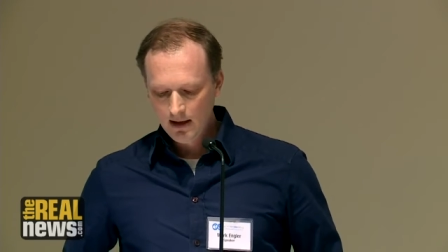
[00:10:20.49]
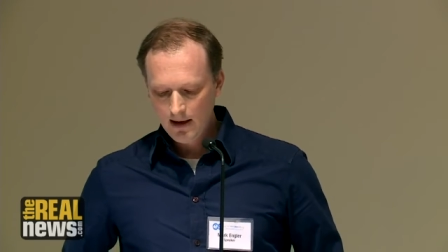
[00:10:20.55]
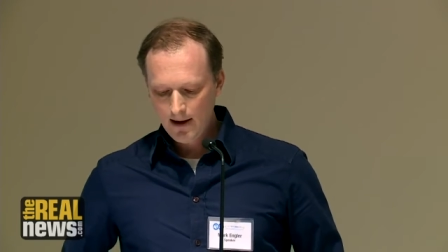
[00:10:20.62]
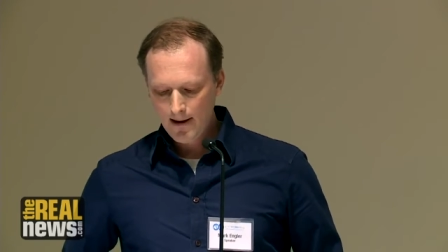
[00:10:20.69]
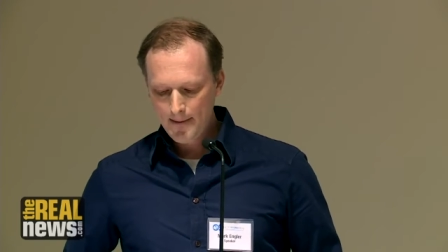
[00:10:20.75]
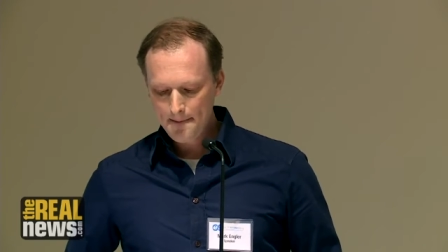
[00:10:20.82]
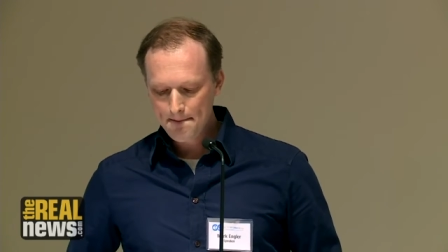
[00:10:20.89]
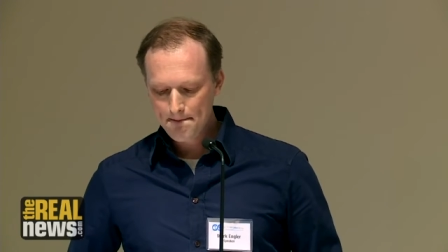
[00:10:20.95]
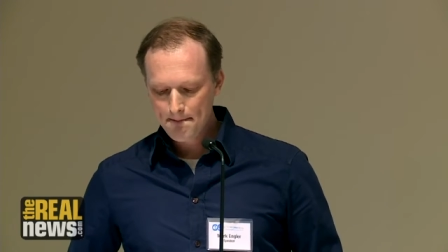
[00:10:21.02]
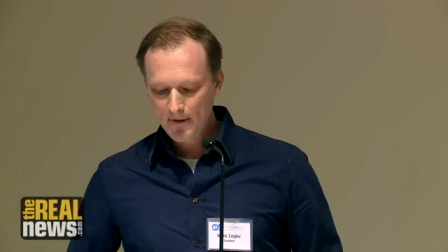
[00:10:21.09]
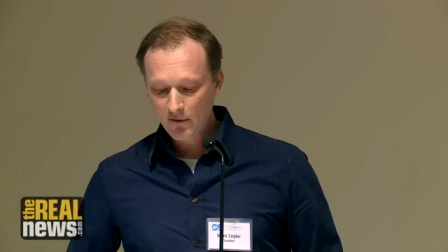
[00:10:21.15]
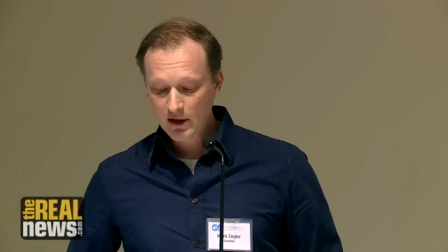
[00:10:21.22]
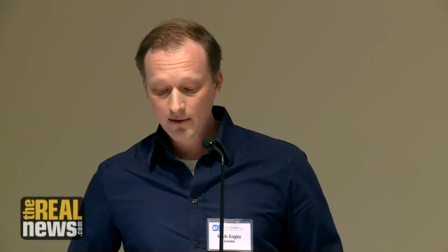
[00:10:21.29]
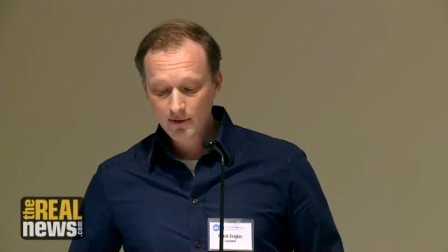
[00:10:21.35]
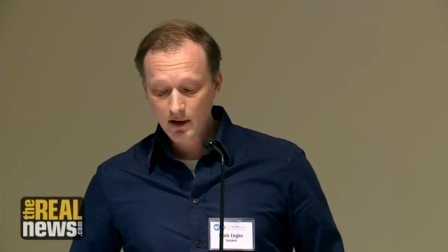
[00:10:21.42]

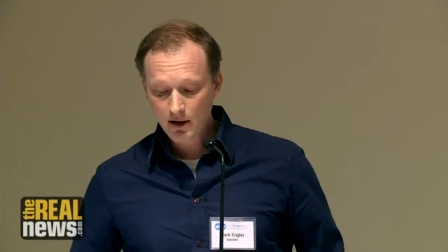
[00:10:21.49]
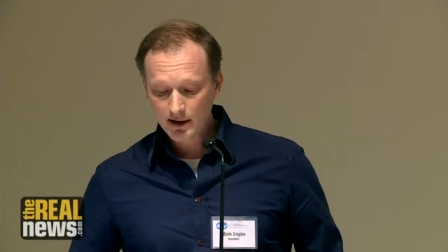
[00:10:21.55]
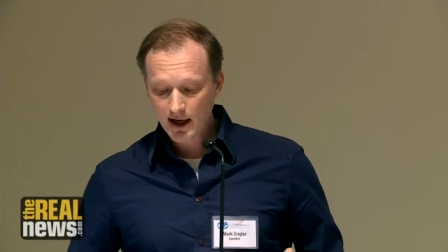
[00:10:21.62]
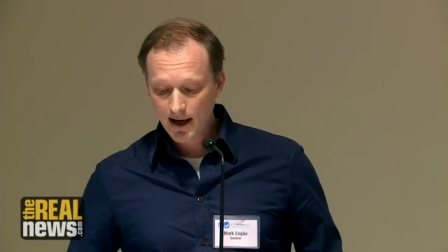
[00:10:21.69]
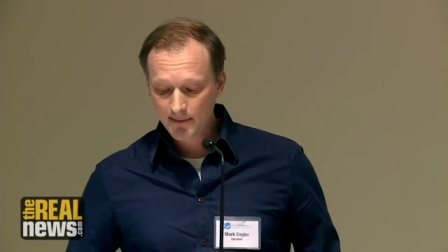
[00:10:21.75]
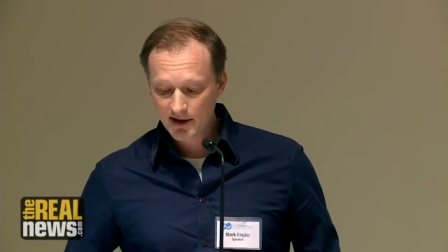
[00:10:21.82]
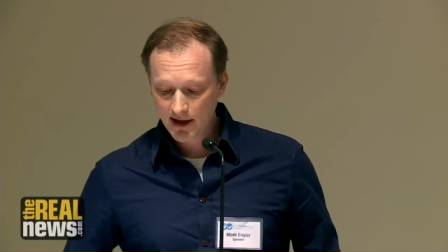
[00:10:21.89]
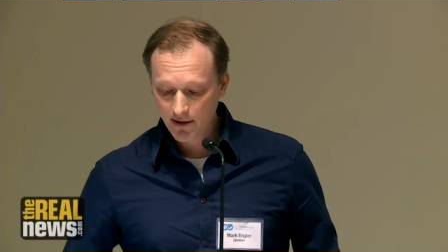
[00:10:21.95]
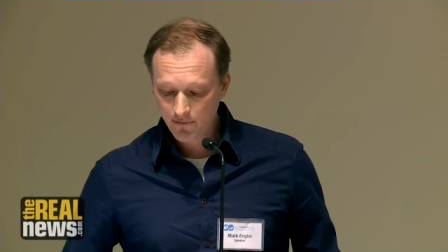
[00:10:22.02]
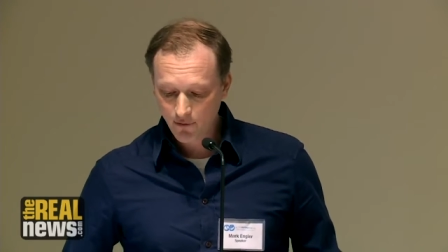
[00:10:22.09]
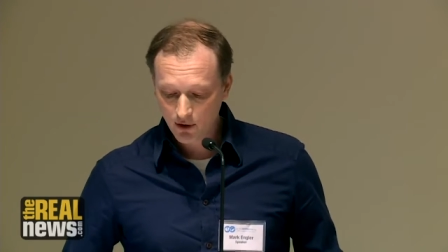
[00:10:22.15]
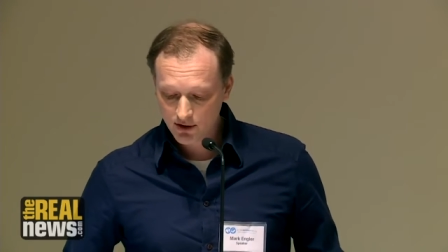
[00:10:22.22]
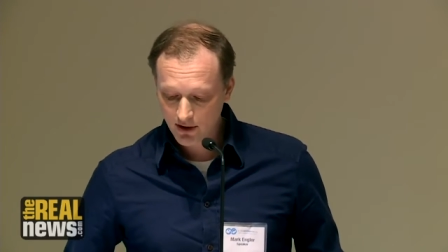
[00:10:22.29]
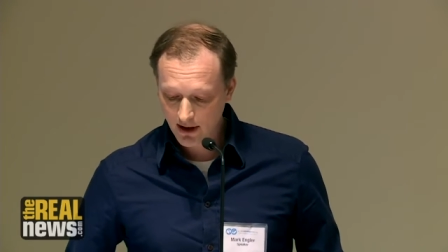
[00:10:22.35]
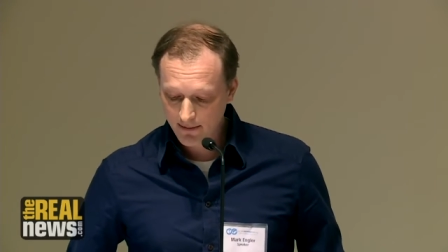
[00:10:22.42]
Now, given our time today,
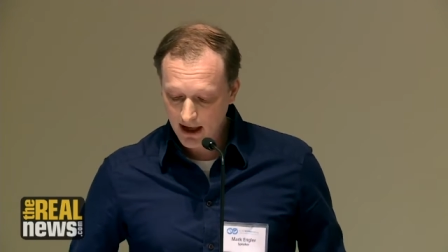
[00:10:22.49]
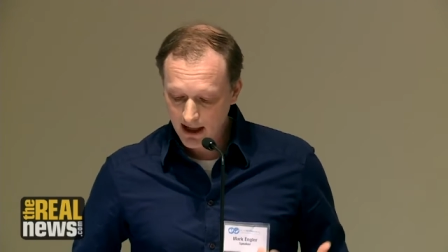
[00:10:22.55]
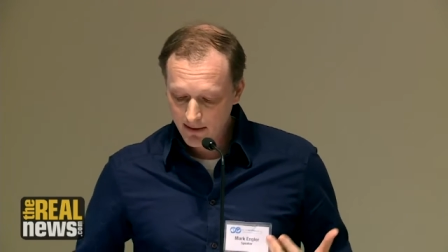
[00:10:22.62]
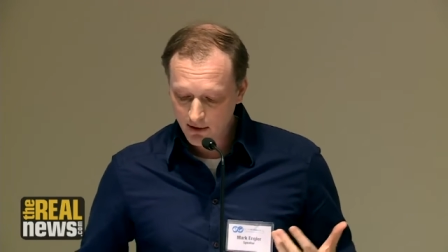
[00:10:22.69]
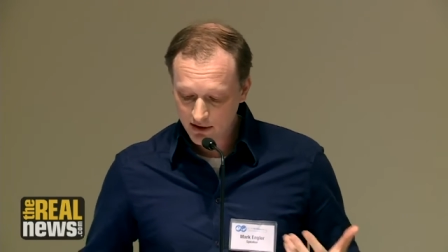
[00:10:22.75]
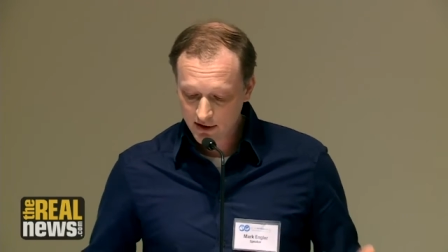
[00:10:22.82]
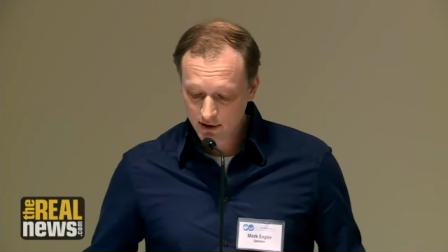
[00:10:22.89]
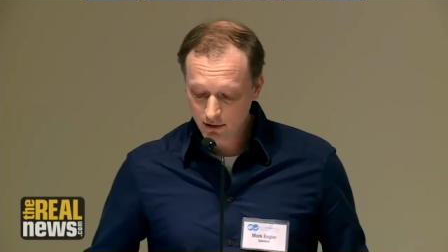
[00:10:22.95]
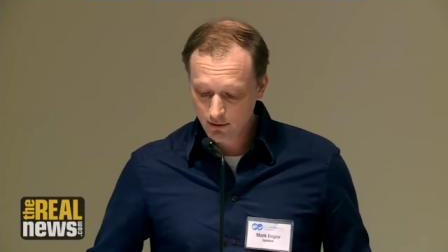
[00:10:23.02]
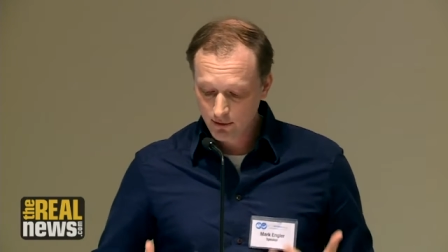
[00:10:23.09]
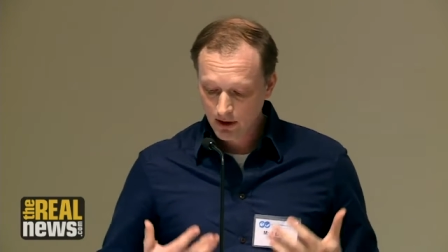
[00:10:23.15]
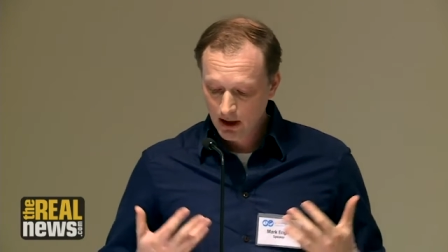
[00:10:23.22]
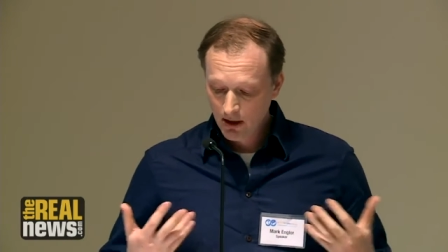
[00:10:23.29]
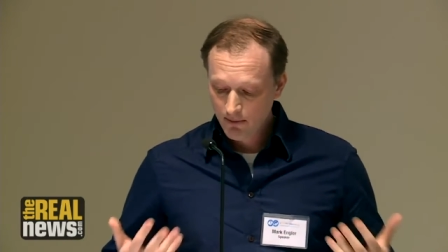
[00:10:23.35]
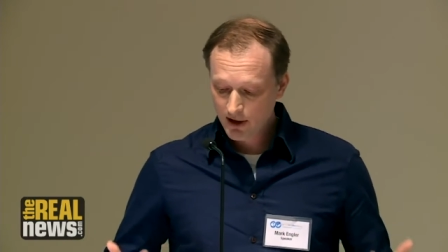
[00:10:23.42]
unfortunately, I'm not able to
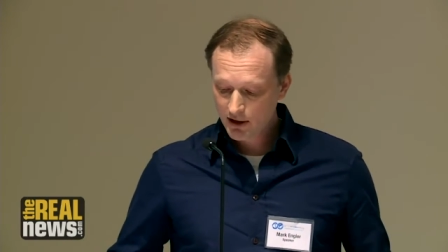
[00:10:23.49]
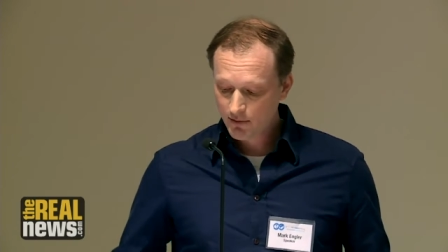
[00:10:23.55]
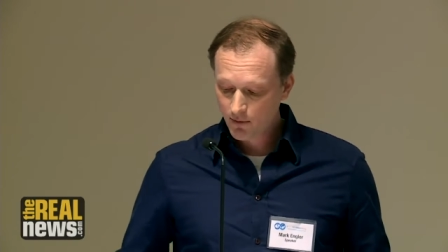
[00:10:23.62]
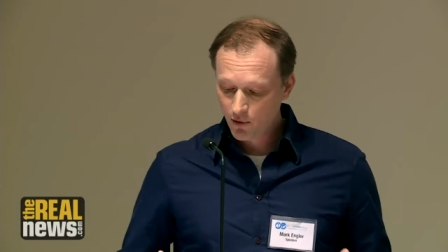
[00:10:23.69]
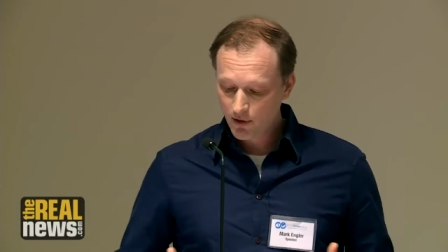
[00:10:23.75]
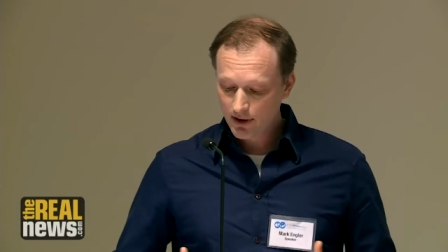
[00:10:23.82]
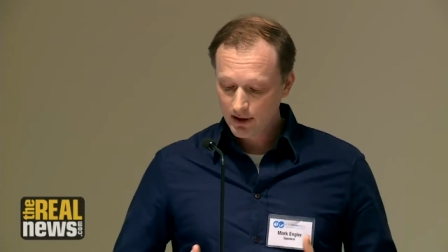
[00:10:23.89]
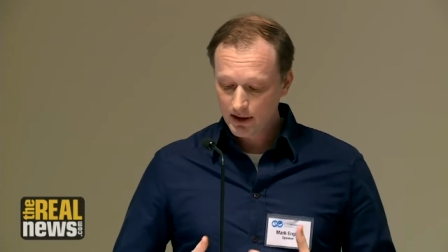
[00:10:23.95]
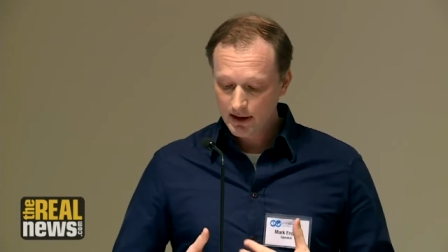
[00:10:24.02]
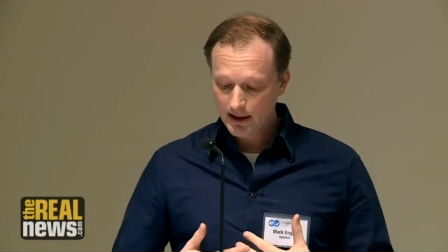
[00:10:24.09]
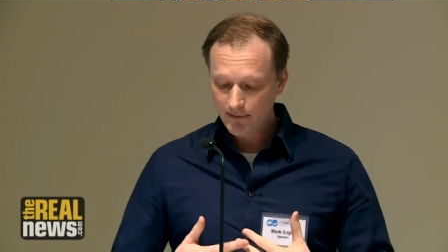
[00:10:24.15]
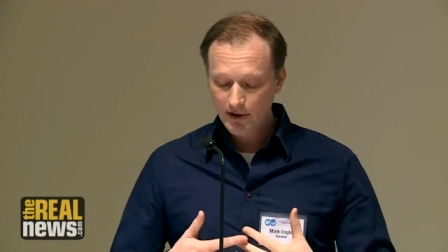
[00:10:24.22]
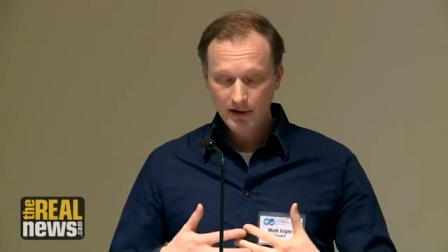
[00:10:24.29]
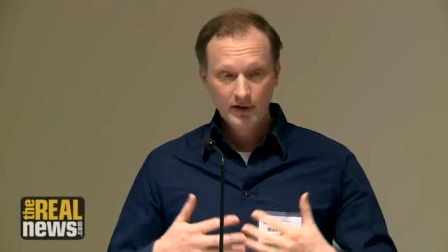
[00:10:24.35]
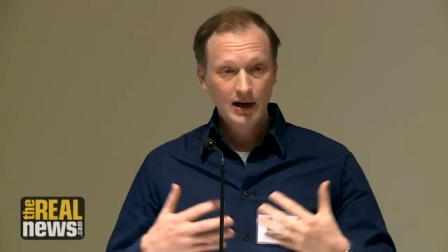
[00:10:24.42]
do much more than
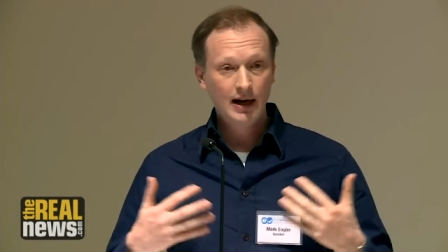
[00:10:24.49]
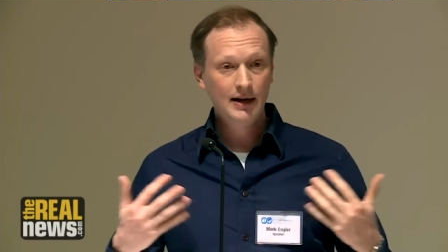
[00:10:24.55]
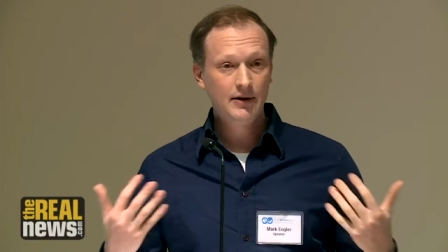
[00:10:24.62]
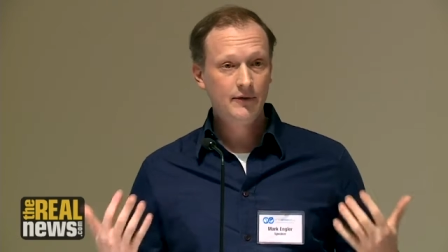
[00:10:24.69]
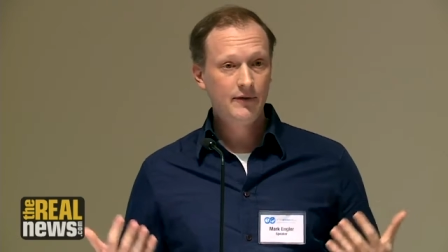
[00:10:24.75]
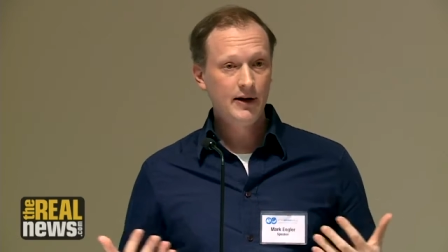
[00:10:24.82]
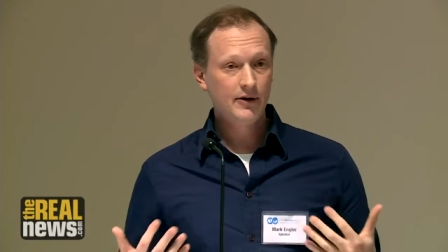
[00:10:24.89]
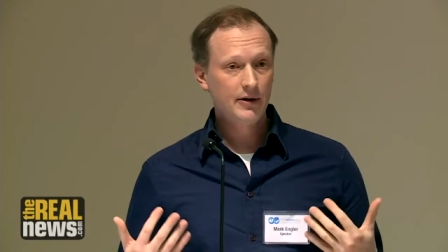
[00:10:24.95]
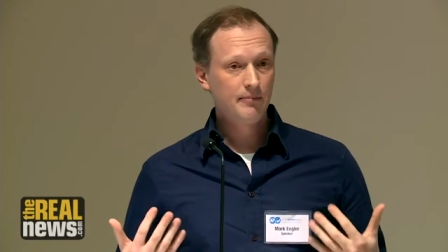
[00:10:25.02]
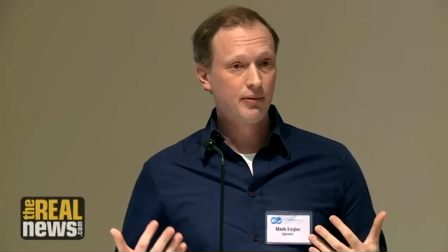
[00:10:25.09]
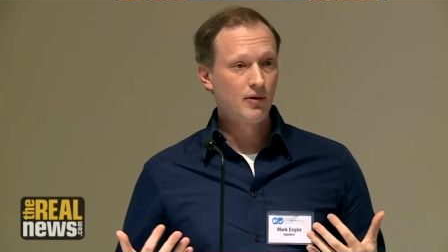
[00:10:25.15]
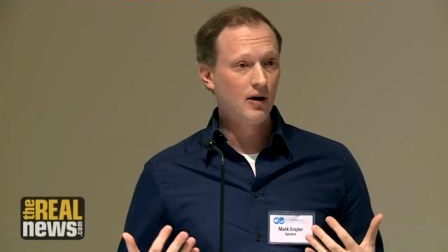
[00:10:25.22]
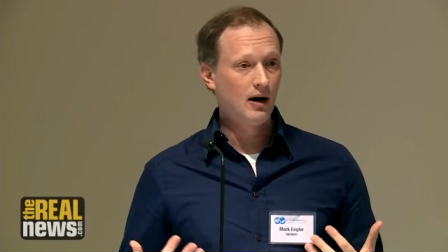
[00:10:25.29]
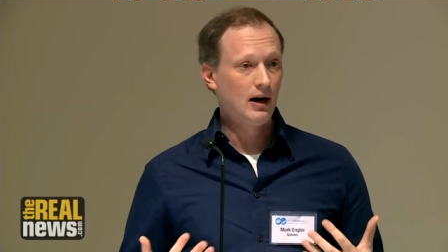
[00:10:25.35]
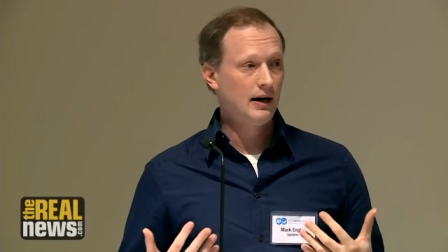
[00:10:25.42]
give this kind of very
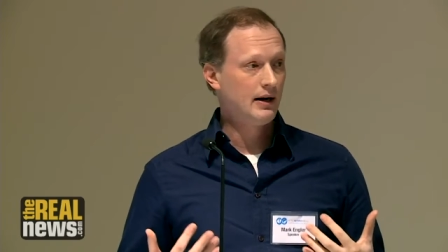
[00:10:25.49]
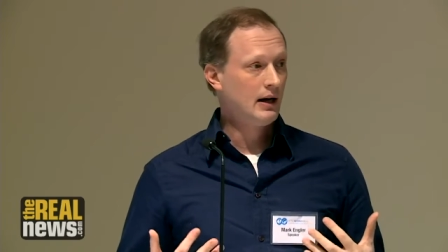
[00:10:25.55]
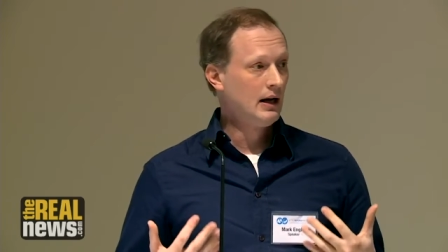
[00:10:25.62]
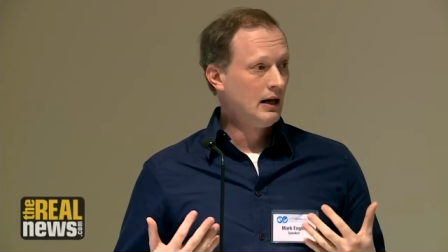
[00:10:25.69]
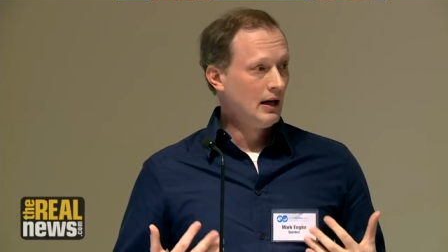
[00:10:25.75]
broad